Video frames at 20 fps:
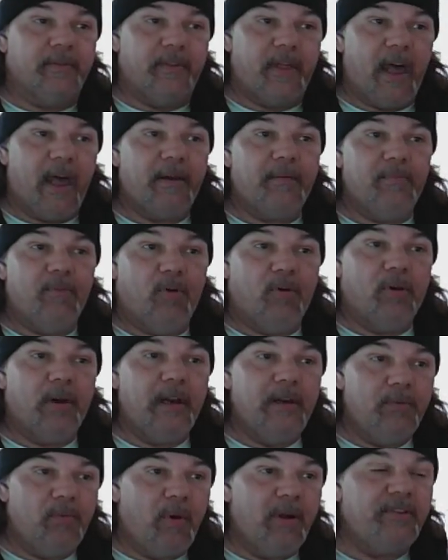that
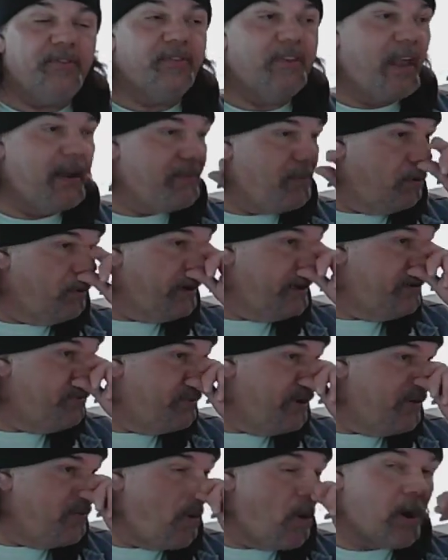morning, Wednesday morning,
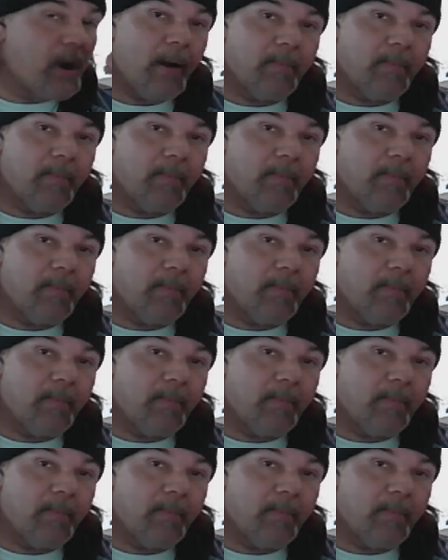we woke